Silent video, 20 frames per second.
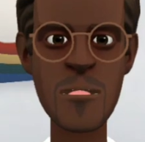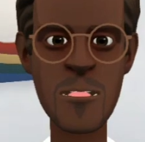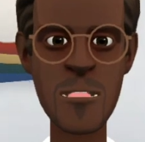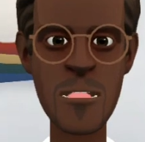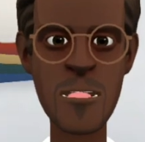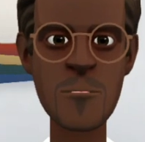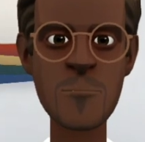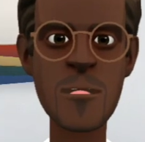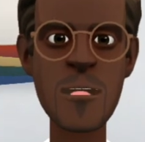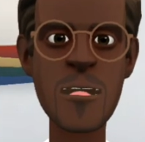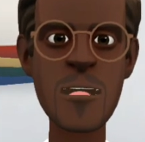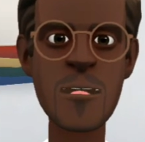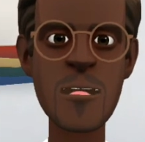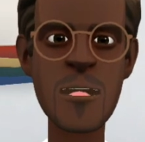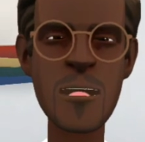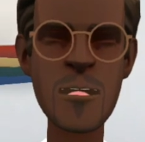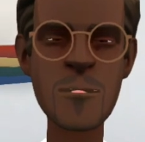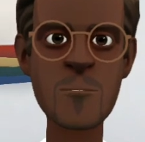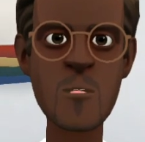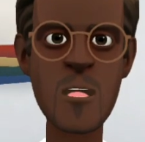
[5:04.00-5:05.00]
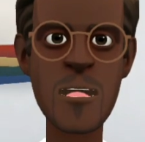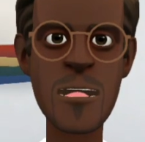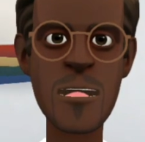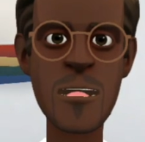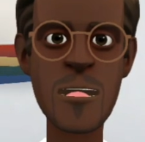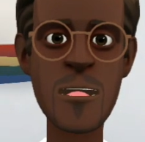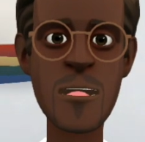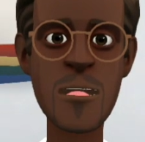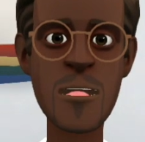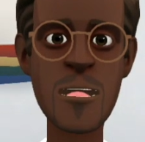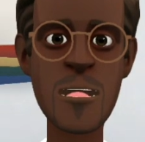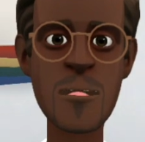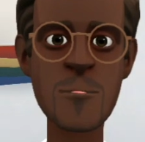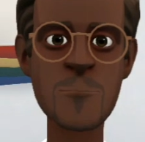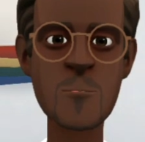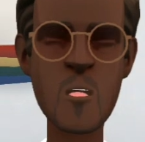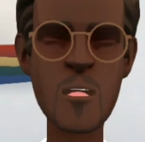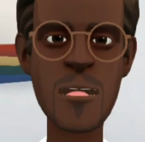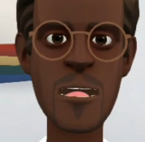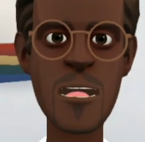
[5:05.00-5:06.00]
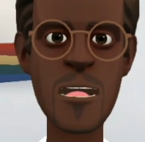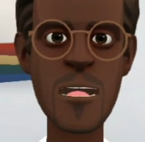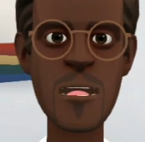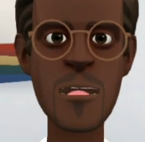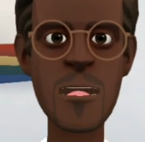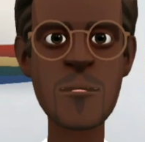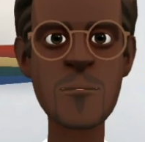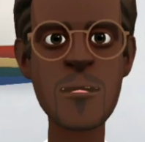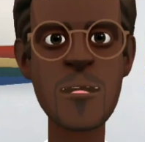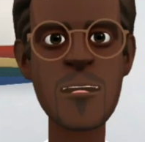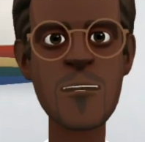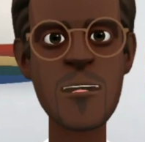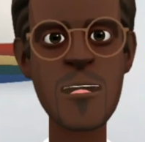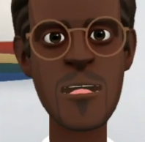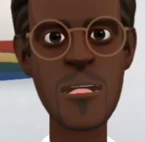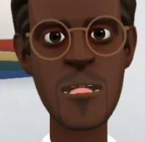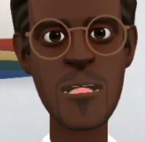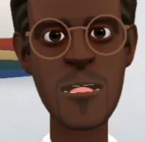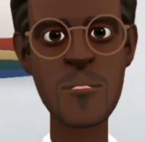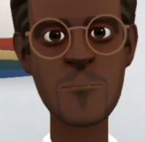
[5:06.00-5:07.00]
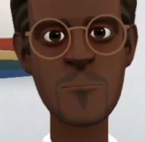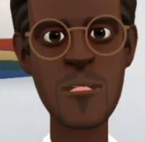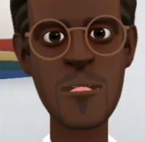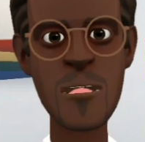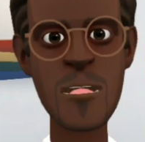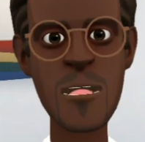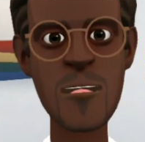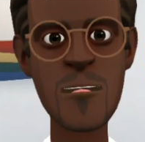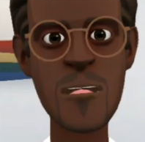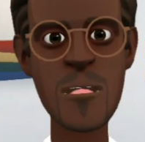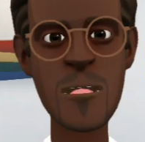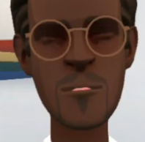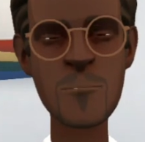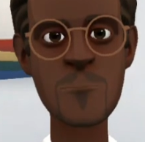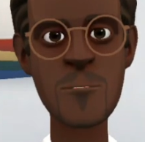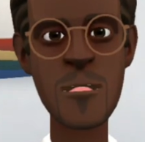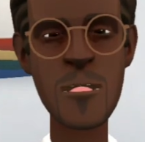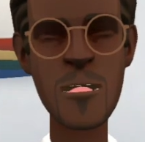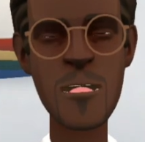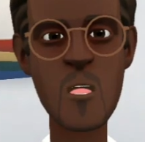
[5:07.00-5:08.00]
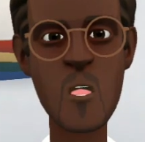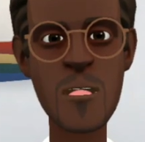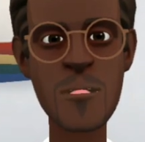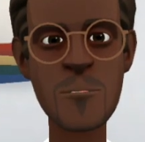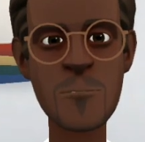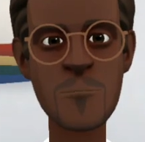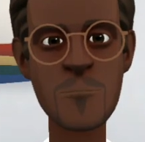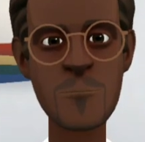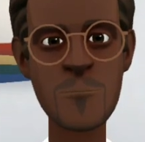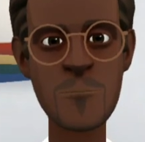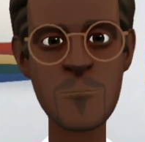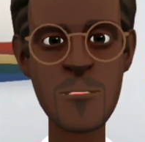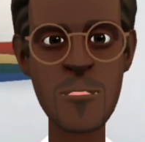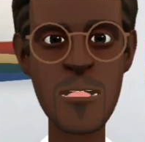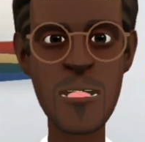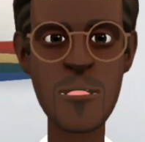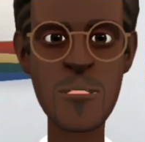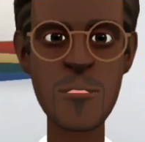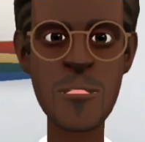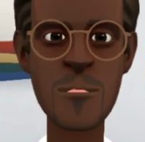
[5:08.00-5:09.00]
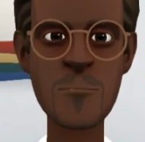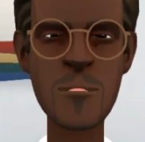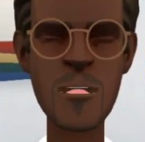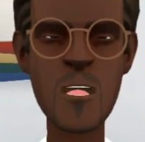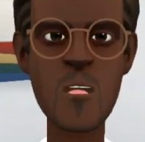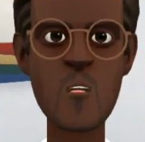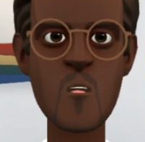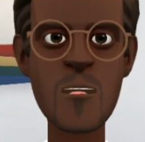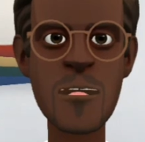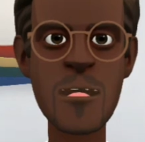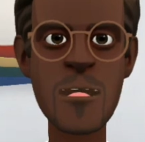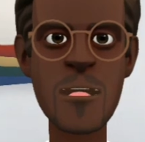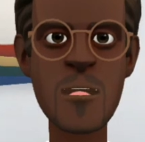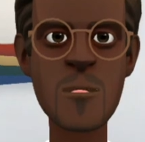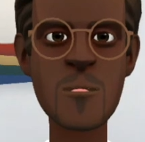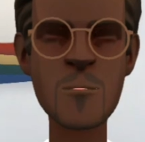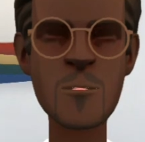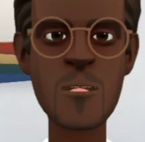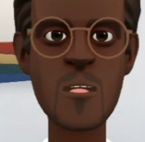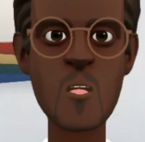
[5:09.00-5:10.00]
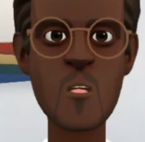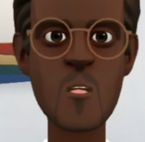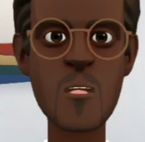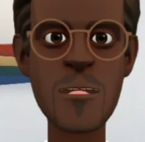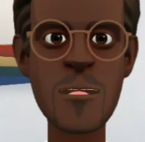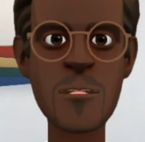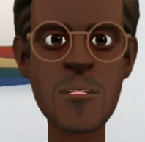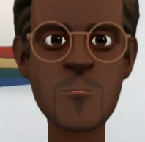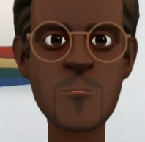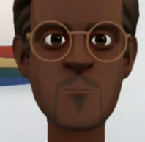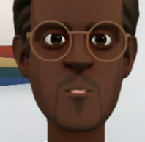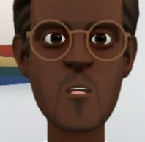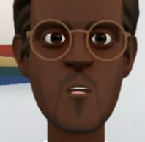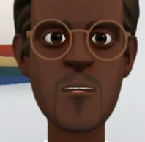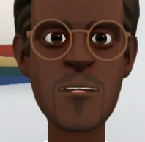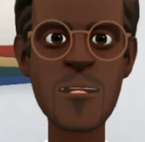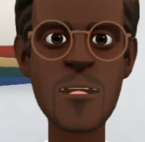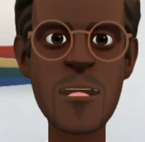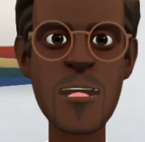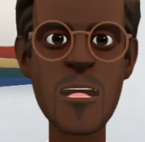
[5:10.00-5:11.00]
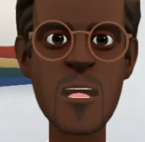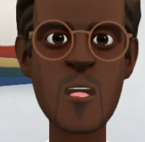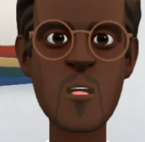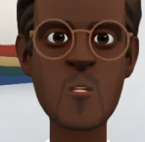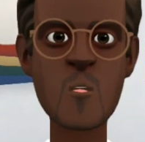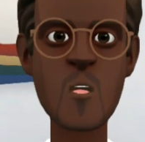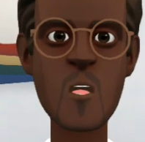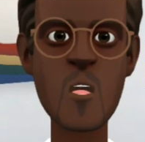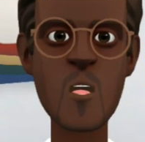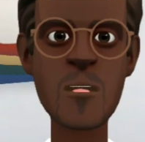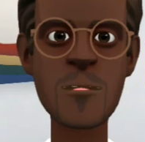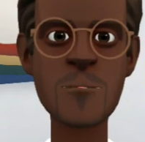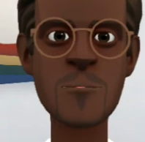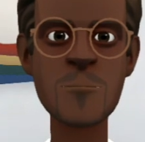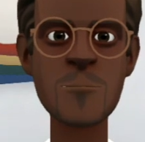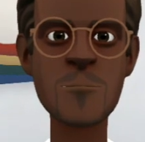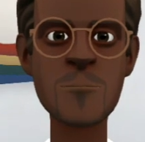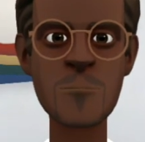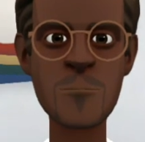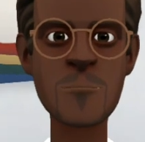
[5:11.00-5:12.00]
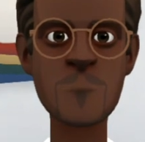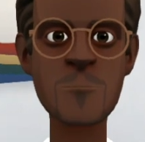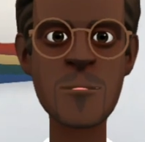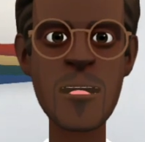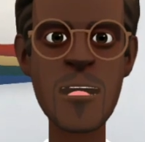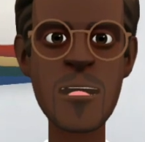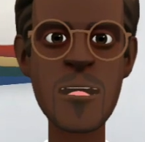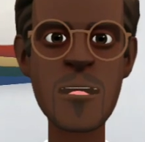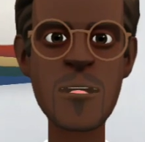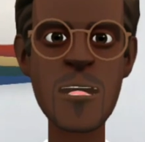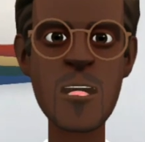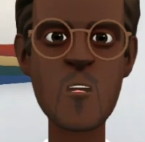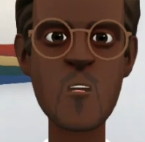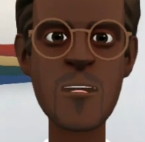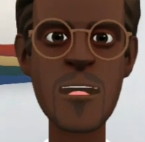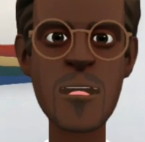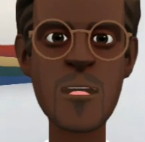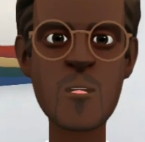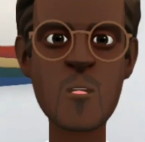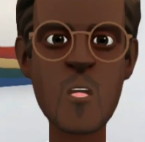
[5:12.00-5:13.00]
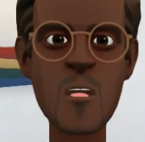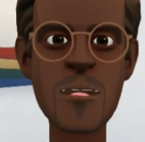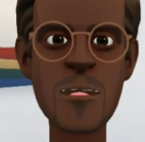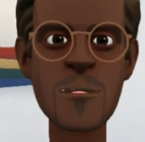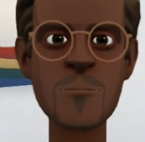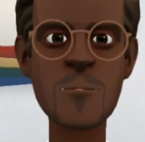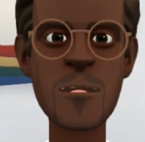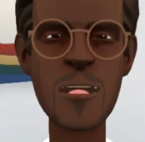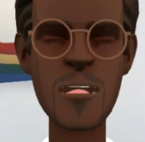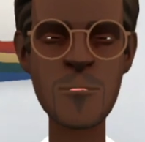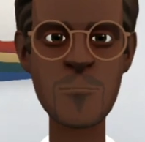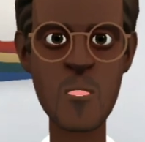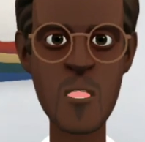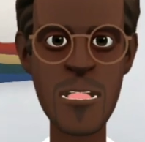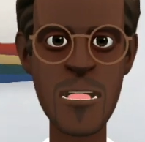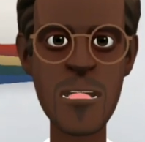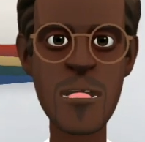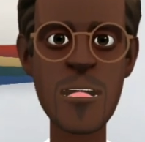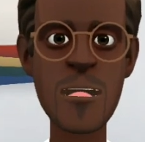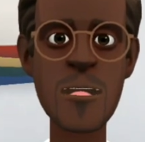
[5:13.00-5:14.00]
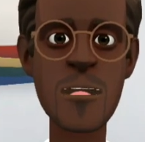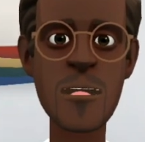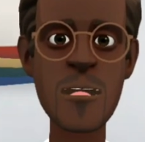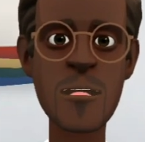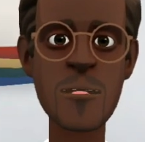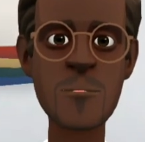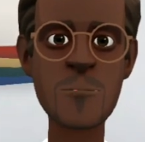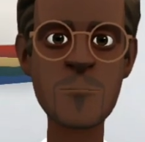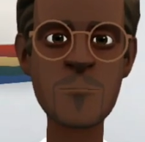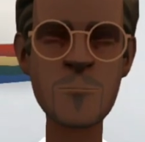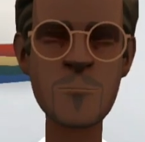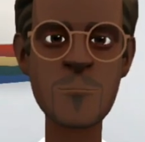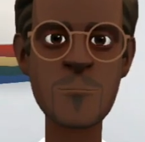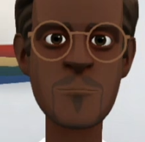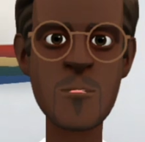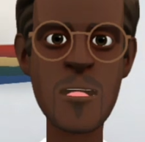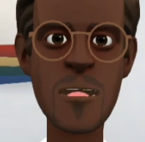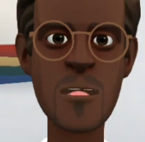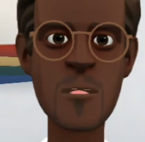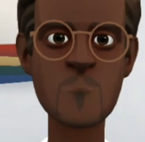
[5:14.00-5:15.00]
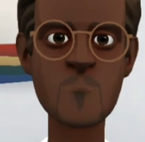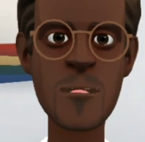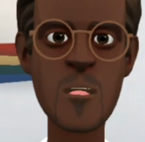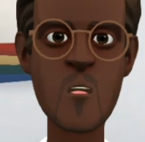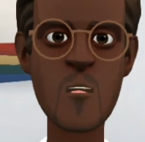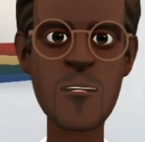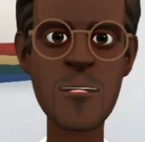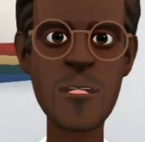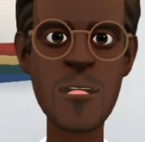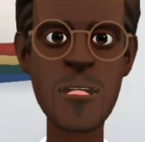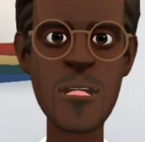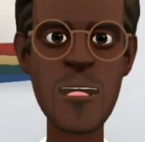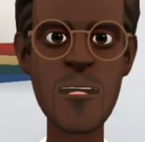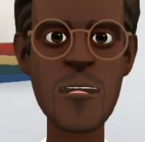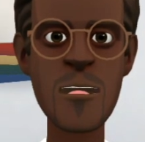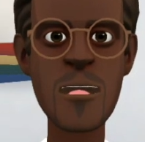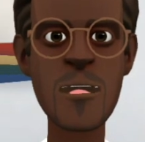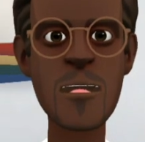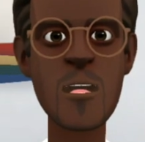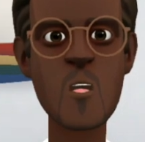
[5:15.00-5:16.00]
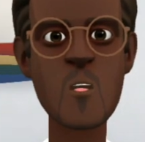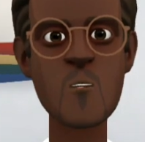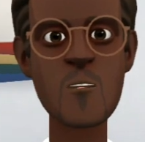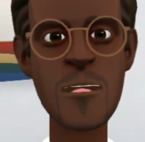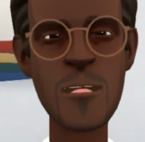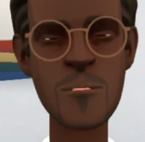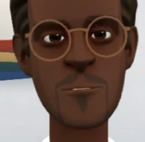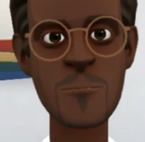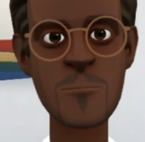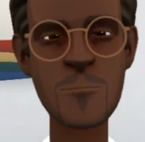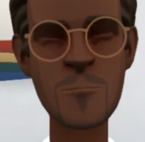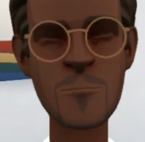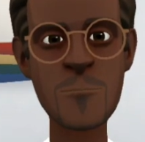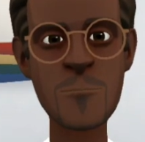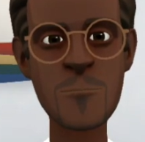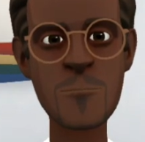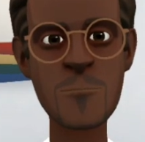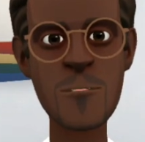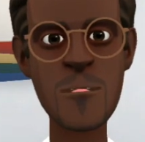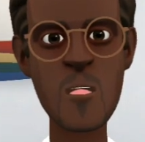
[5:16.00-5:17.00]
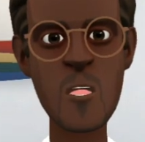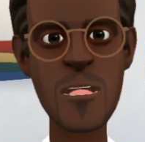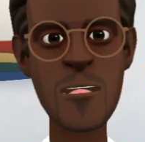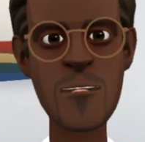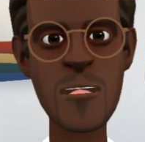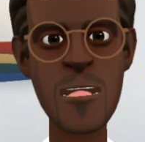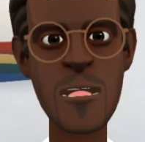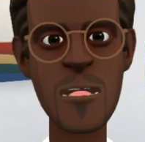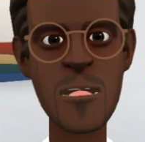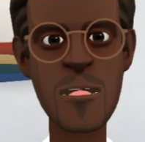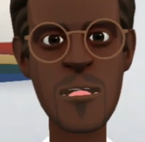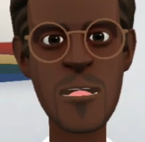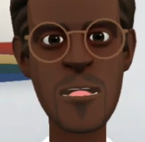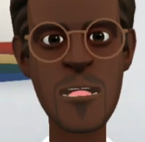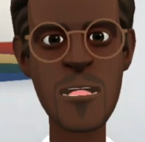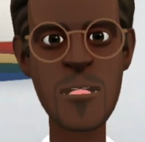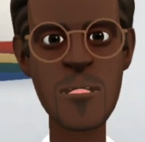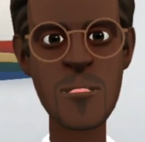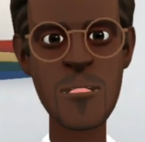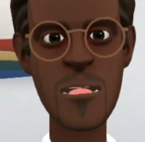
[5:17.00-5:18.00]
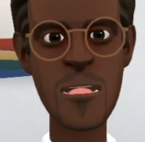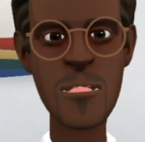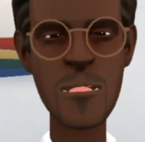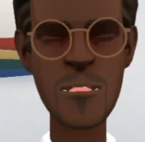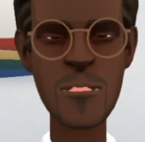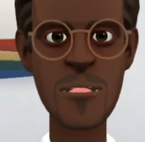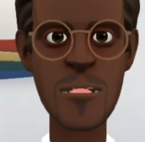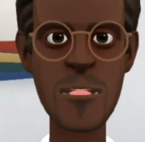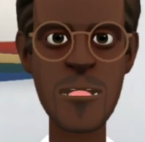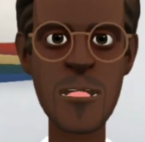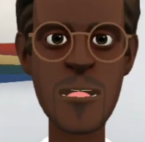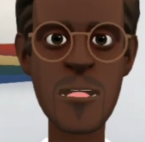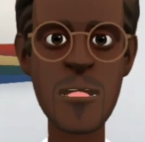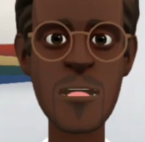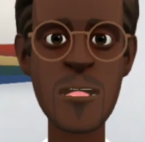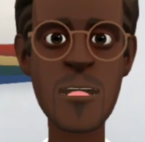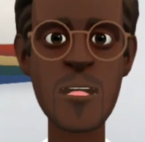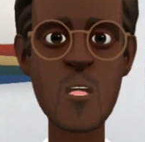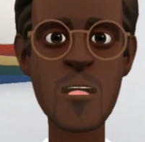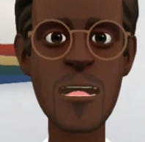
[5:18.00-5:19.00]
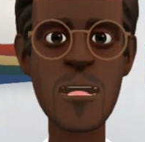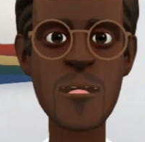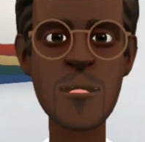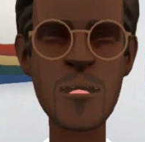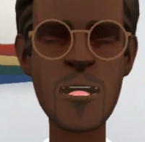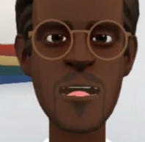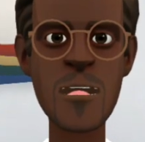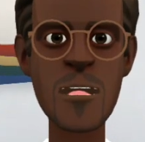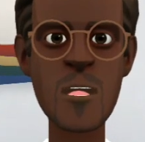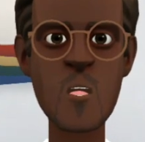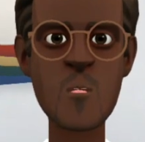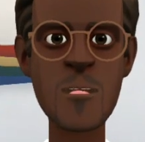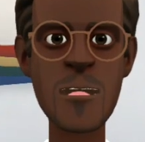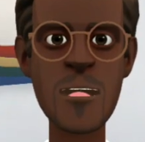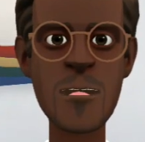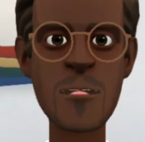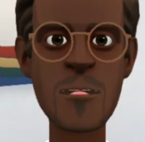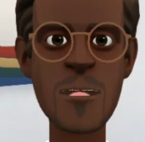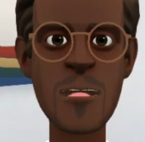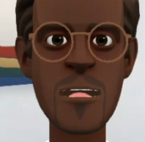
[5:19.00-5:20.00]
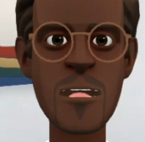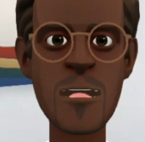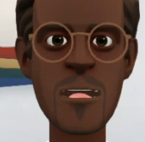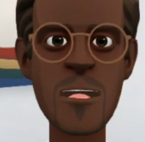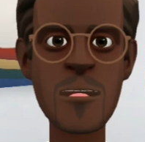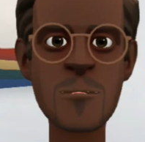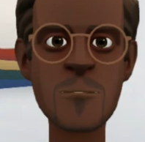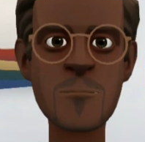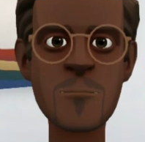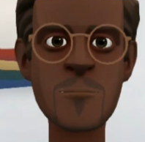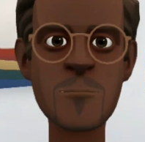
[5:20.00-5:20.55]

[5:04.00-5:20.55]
anticipate that the M1 Ultra chip should indeed be a very competitive CPU. Let's keep our fingers crossed and hope to find out soon. Here ends our video on Apple M1 Ultra. We hope you find it very useful. If you have any suggestion, kindly share with us in the comments section.